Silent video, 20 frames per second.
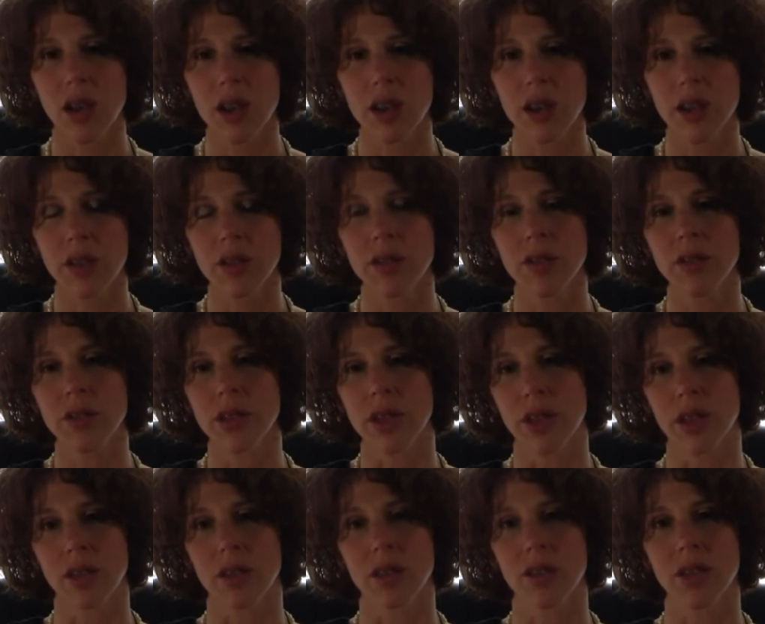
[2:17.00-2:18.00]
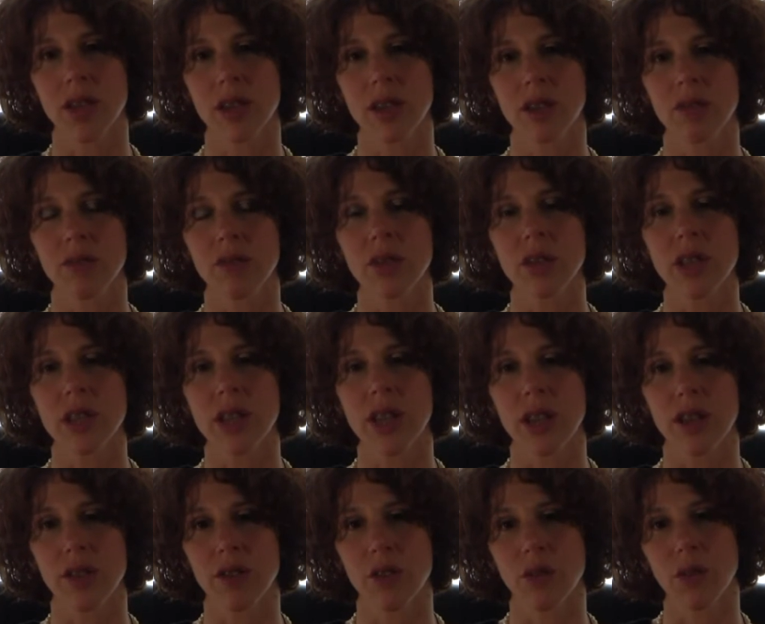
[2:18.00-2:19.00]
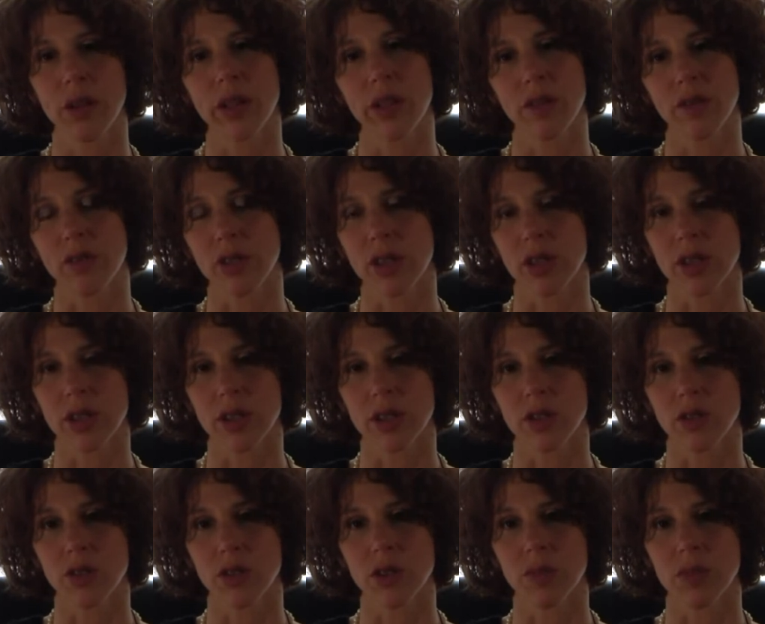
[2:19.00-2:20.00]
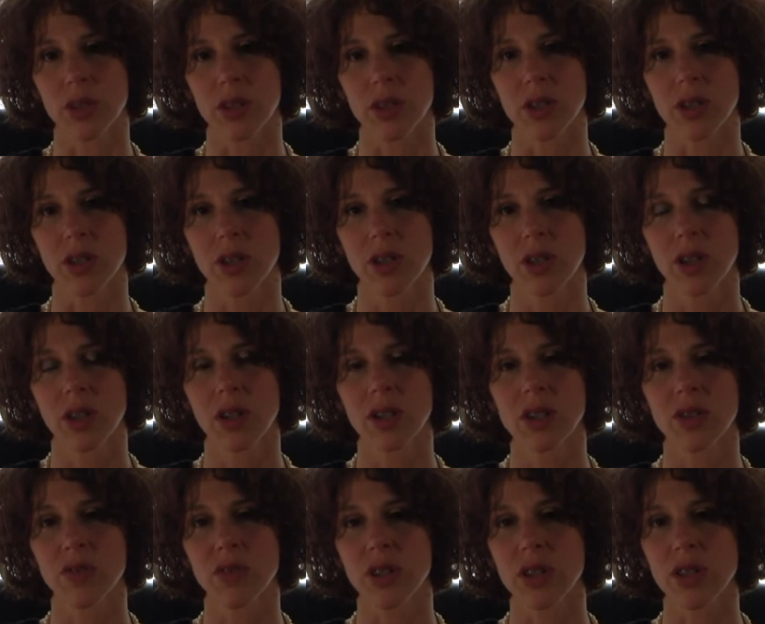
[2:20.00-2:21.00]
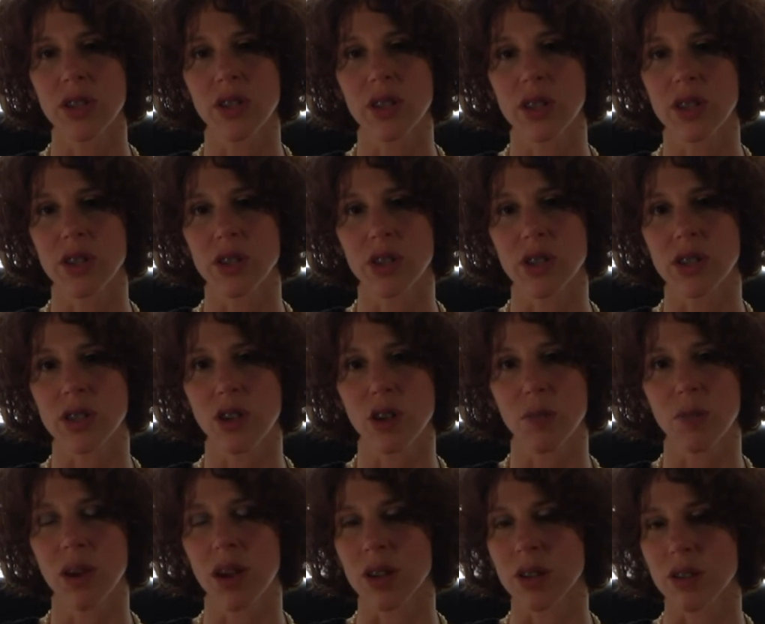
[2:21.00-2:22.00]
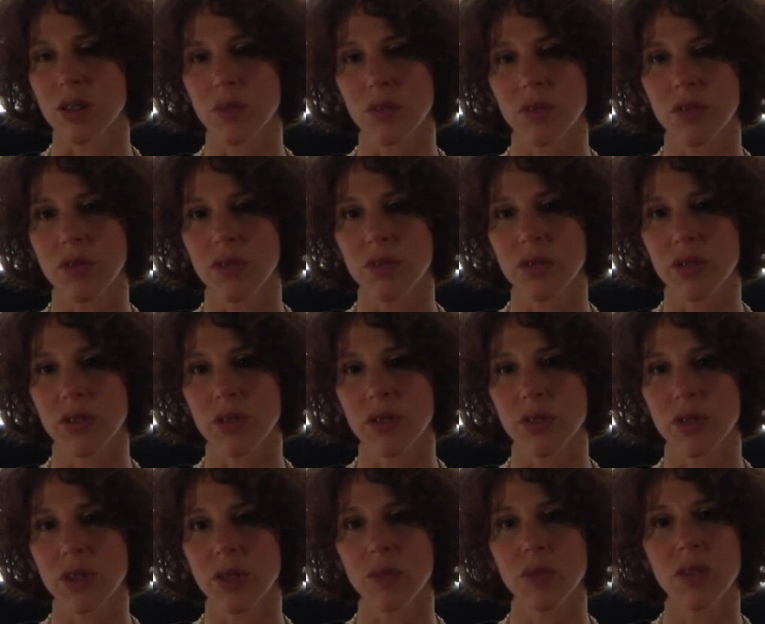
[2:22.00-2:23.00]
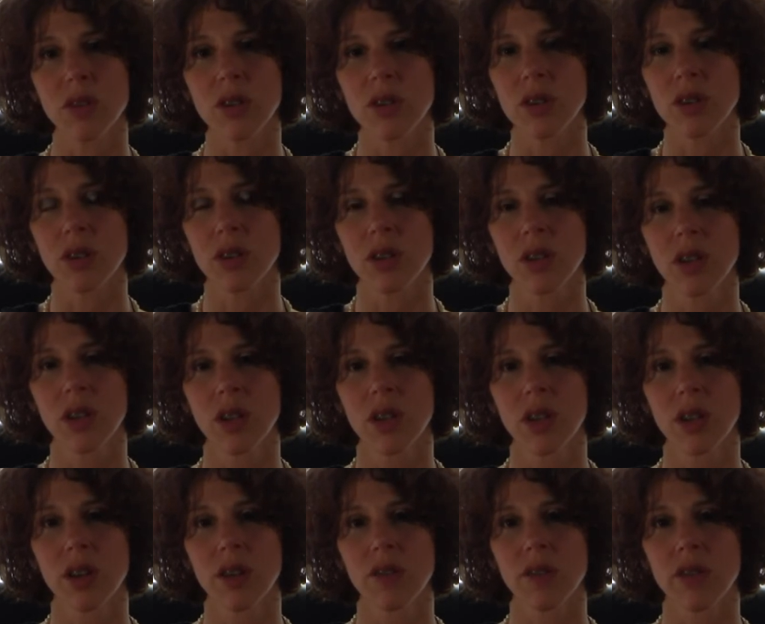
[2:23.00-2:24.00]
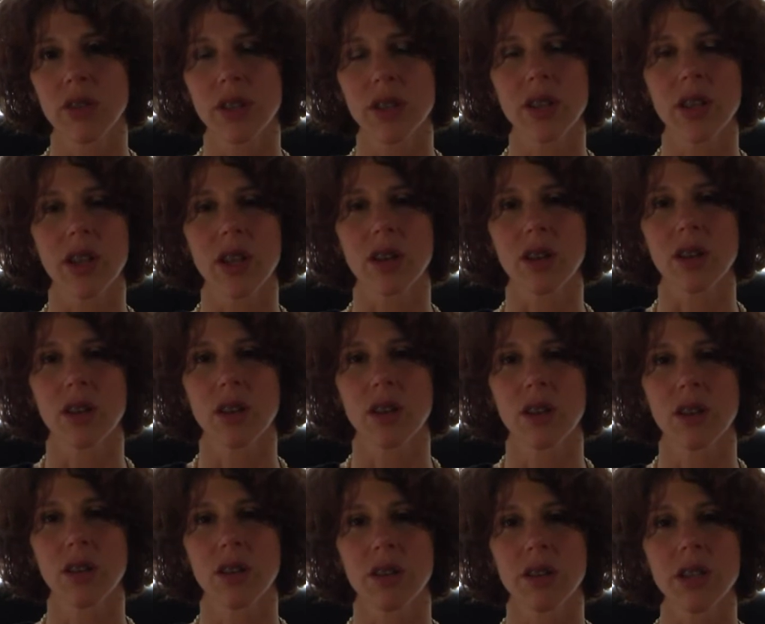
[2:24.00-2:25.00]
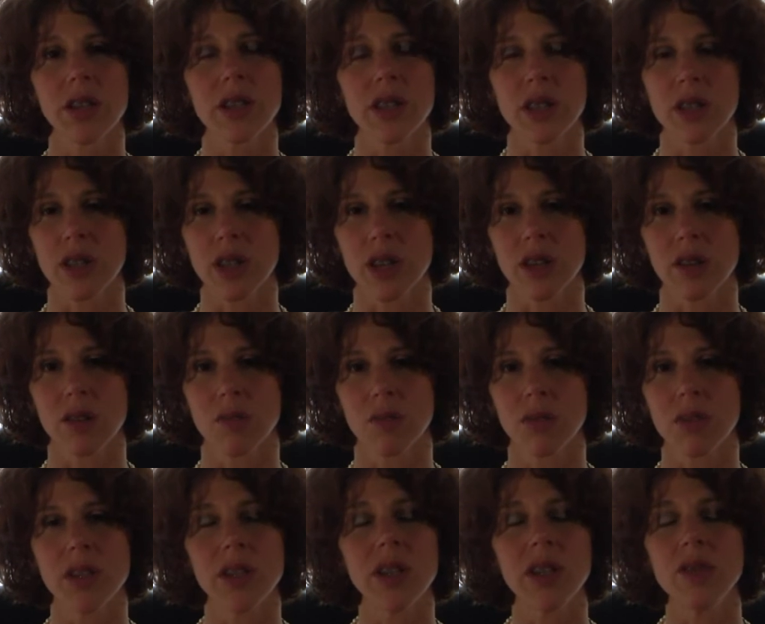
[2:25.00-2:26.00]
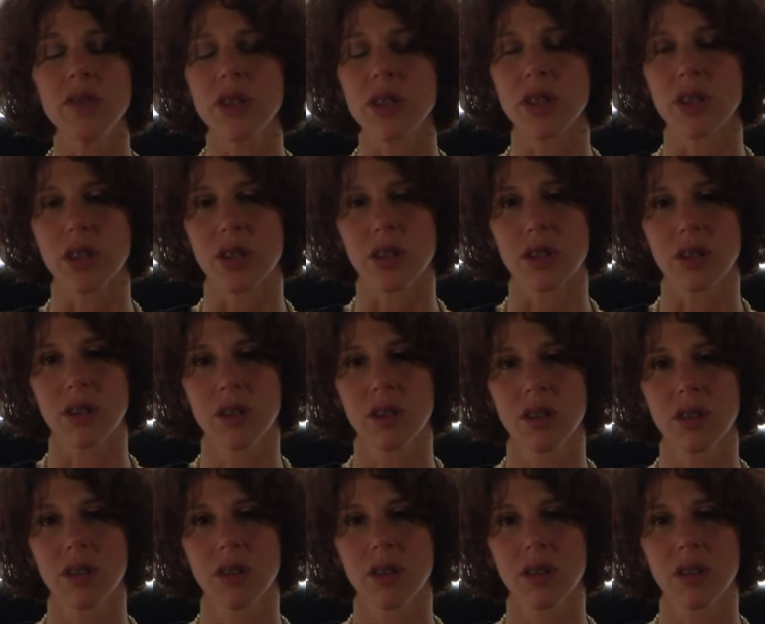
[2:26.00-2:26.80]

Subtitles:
Another thing that can really get in the way of feeling enjoyment is feeling that it's just not possible for you anymore, feeling that, thinking that, believing that